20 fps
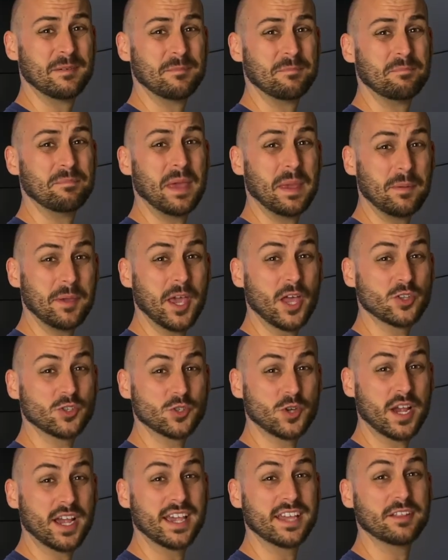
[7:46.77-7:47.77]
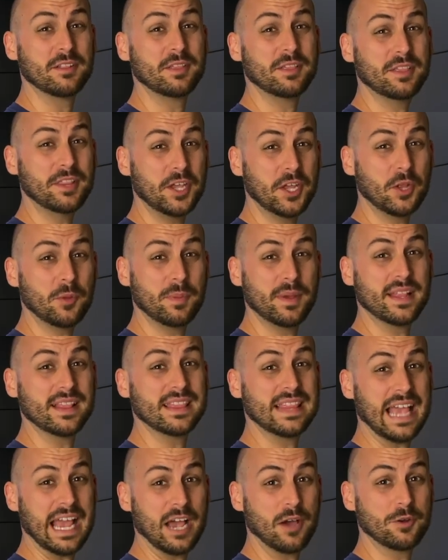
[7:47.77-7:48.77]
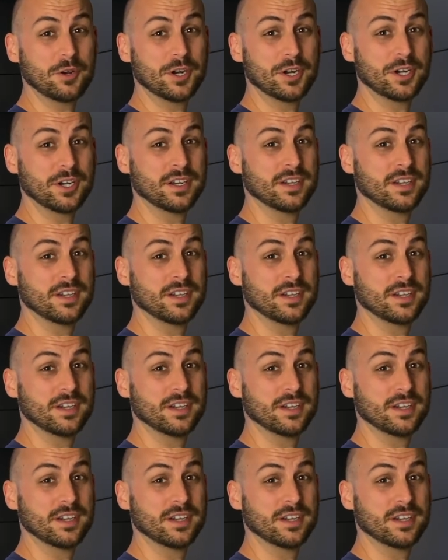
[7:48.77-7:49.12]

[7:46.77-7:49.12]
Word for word: Maybe I'll try a little bit louder.